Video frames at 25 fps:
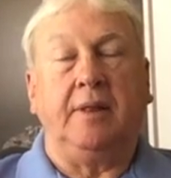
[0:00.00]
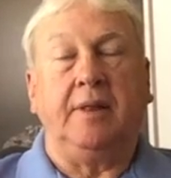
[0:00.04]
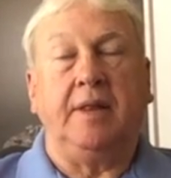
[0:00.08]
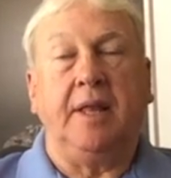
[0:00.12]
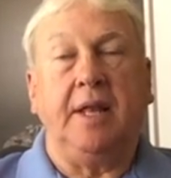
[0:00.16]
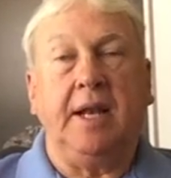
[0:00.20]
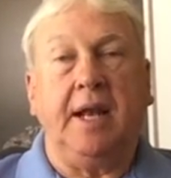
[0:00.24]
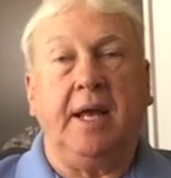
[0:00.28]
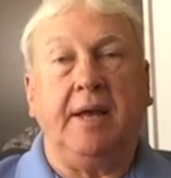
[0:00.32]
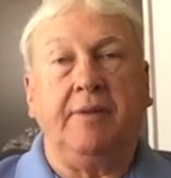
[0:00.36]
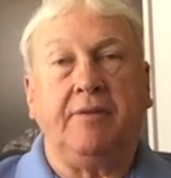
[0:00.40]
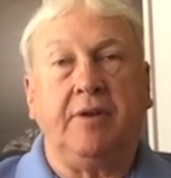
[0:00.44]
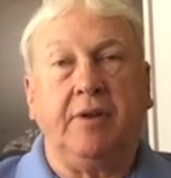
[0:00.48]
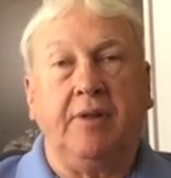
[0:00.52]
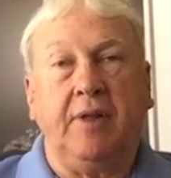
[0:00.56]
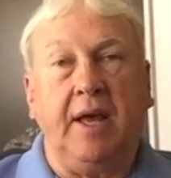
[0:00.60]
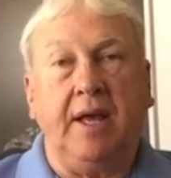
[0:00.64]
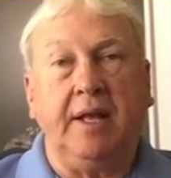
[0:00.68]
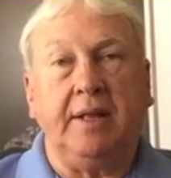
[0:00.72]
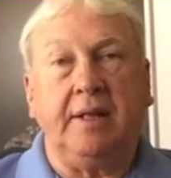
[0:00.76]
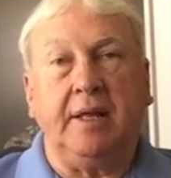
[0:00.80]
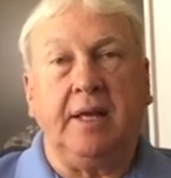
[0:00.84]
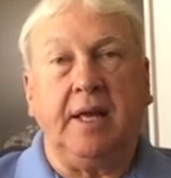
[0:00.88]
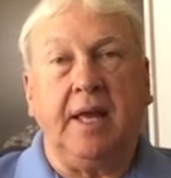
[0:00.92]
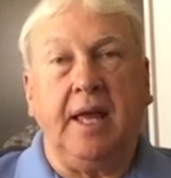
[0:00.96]
Then after
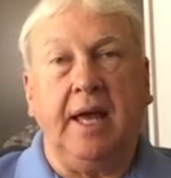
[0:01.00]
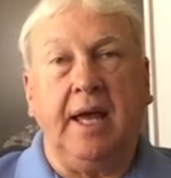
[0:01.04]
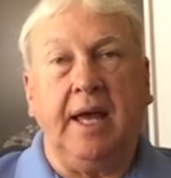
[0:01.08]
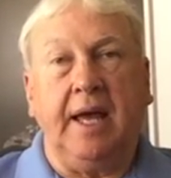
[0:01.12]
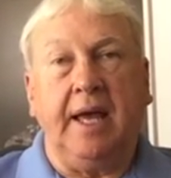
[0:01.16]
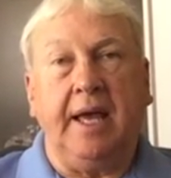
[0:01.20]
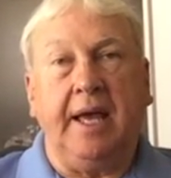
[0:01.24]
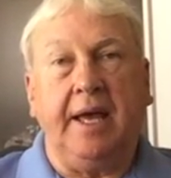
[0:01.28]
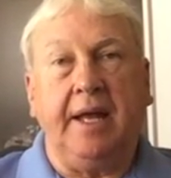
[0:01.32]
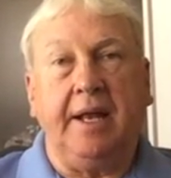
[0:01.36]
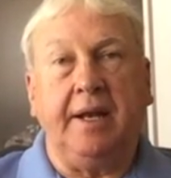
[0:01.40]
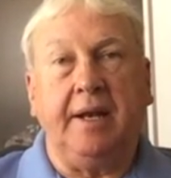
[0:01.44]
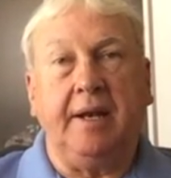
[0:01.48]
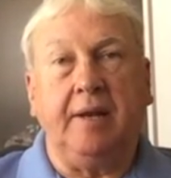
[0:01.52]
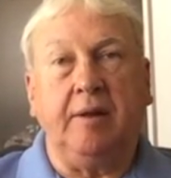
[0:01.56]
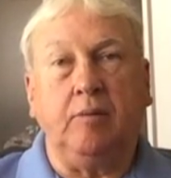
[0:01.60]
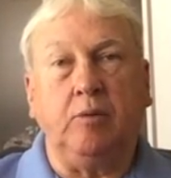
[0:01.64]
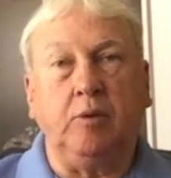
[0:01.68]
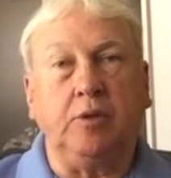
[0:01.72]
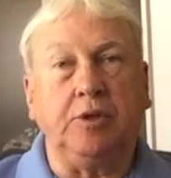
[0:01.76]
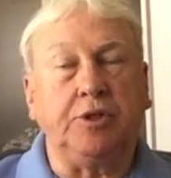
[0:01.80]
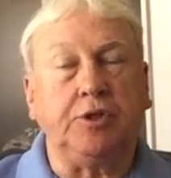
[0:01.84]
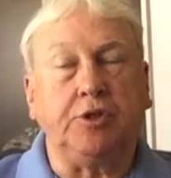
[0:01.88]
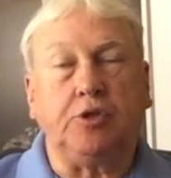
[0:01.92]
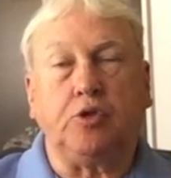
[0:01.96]
that, the guy
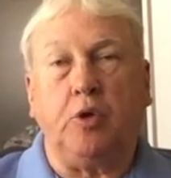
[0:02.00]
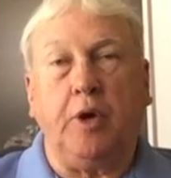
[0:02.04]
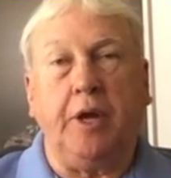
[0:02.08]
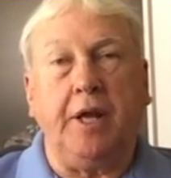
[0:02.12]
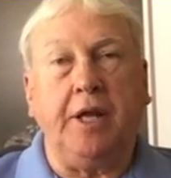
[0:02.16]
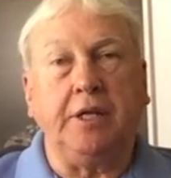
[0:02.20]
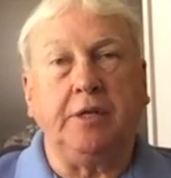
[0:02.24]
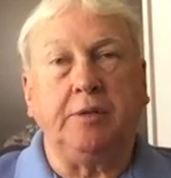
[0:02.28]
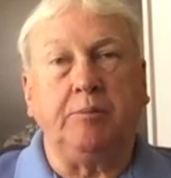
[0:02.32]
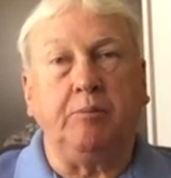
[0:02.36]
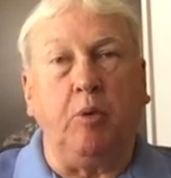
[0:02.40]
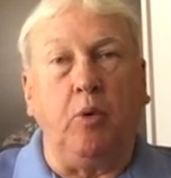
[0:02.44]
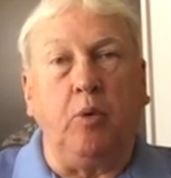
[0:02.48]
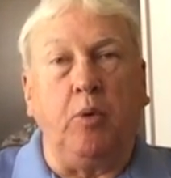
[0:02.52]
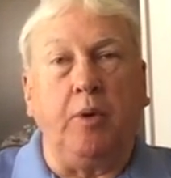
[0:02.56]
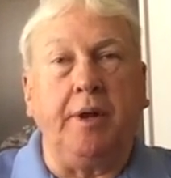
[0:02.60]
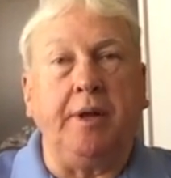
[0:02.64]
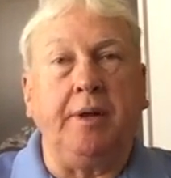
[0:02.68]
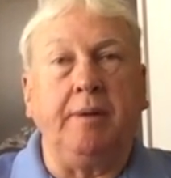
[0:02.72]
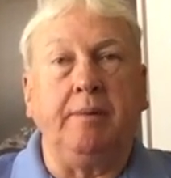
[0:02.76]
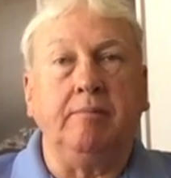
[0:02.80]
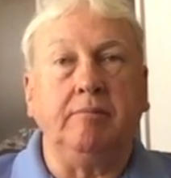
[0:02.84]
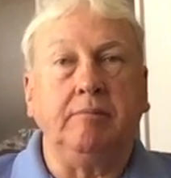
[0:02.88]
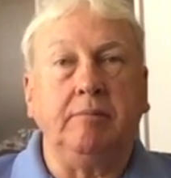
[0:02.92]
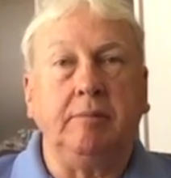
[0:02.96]
was
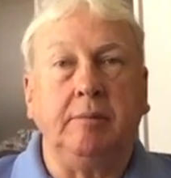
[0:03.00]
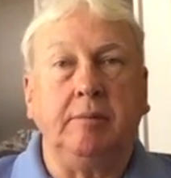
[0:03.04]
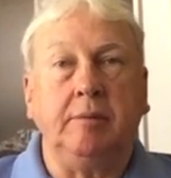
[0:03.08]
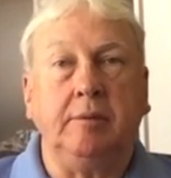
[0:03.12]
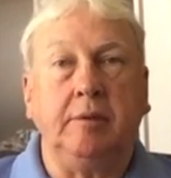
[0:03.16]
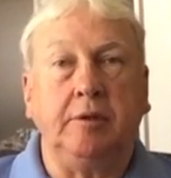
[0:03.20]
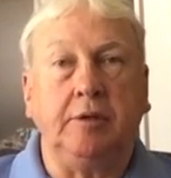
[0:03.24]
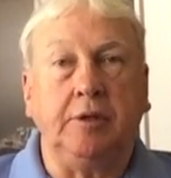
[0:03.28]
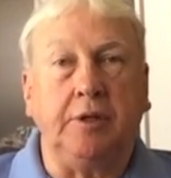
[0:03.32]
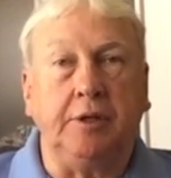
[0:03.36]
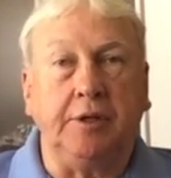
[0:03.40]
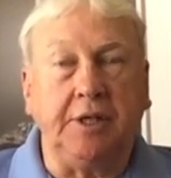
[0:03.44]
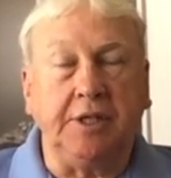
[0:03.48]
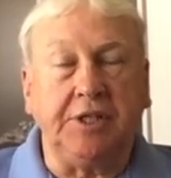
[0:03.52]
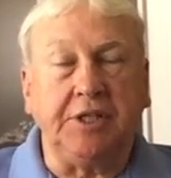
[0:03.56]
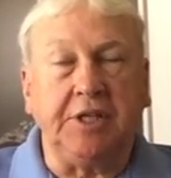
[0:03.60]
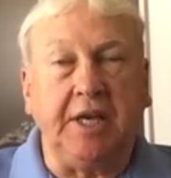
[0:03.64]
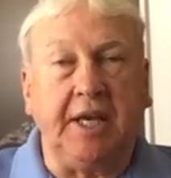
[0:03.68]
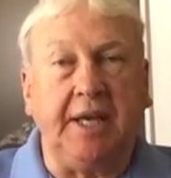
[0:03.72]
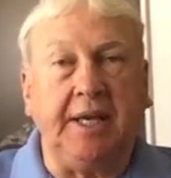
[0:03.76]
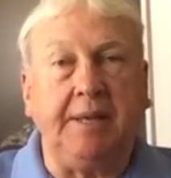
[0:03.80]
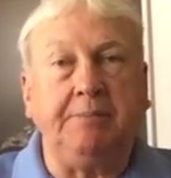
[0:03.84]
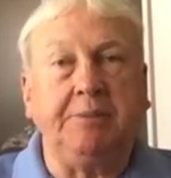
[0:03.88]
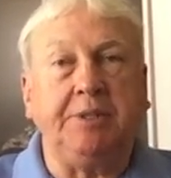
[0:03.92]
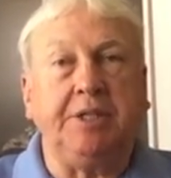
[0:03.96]
transported to the
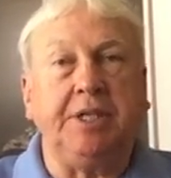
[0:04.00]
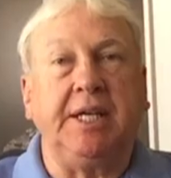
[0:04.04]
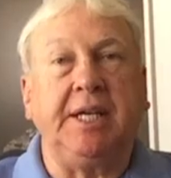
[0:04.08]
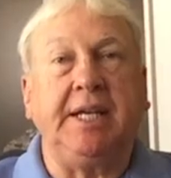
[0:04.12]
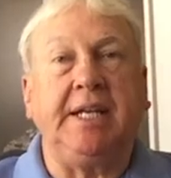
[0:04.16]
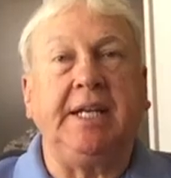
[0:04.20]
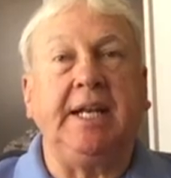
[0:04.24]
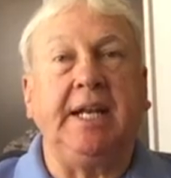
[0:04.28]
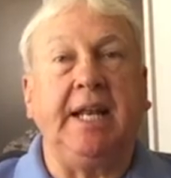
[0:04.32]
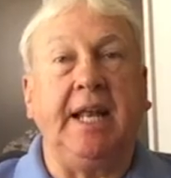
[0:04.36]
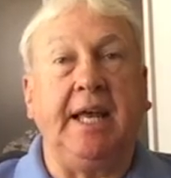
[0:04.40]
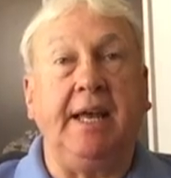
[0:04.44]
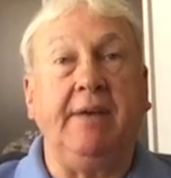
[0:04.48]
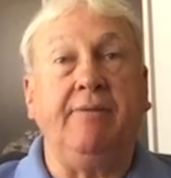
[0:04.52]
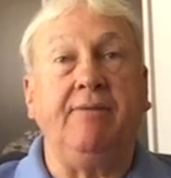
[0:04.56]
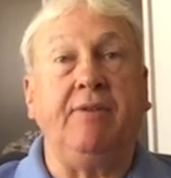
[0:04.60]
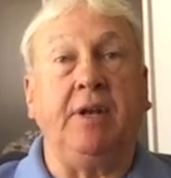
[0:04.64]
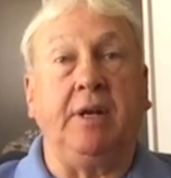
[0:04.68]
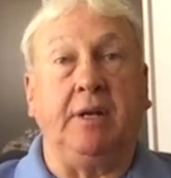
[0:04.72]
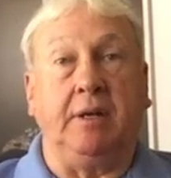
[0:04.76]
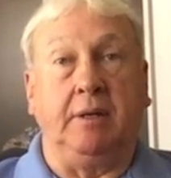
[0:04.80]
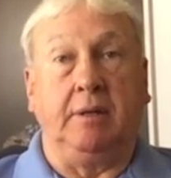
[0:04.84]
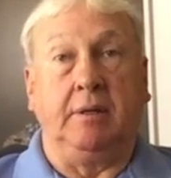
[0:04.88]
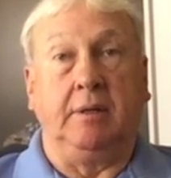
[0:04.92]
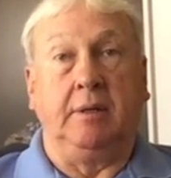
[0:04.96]
same scene in
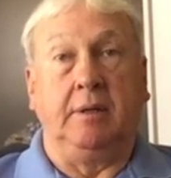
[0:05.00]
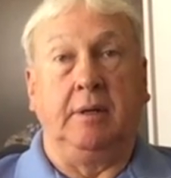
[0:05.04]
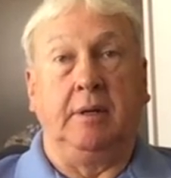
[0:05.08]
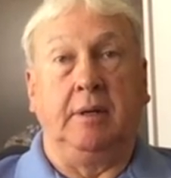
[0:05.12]
heaven.